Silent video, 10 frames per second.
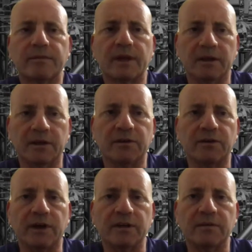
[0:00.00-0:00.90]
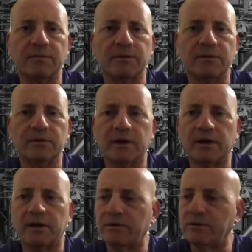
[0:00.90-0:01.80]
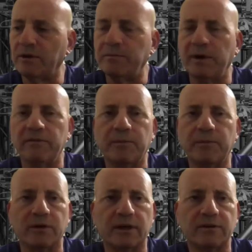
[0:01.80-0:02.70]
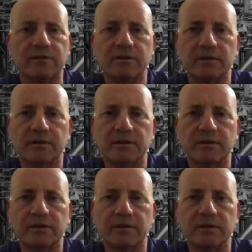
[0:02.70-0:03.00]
and integrate them to uh, to improve our products.